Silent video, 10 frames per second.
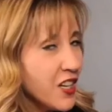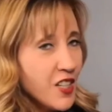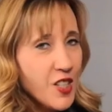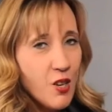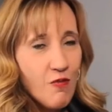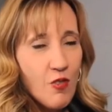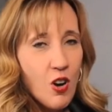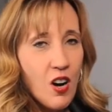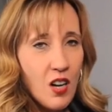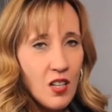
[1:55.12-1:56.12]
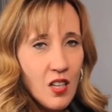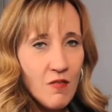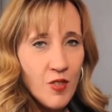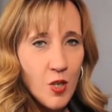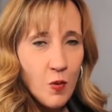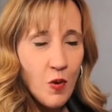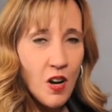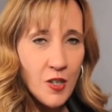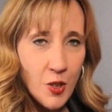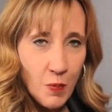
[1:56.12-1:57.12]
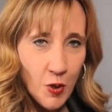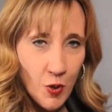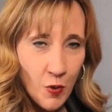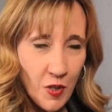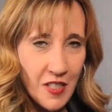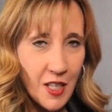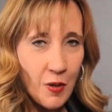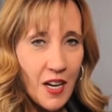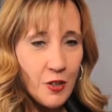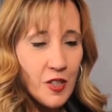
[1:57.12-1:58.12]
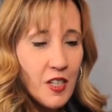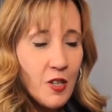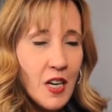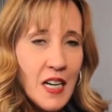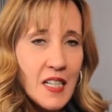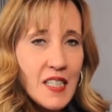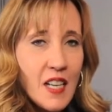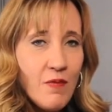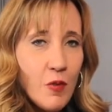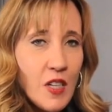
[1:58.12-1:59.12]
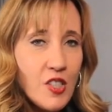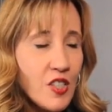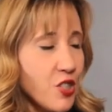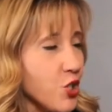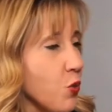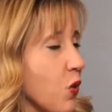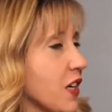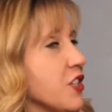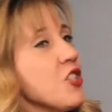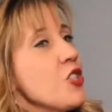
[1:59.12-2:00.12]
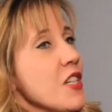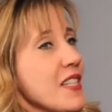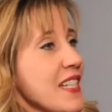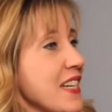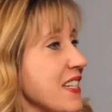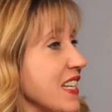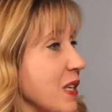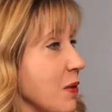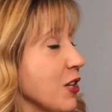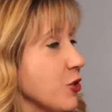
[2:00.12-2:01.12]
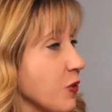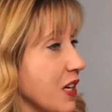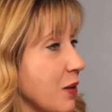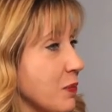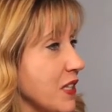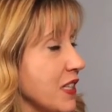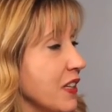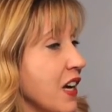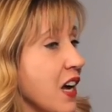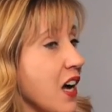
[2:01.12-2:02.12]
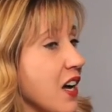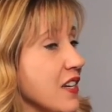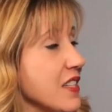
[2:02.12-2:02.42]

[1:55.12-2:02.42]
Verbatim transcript: So for all of you entrepreneurs that are out there, say for instance you wanted to just send an email to a company uh,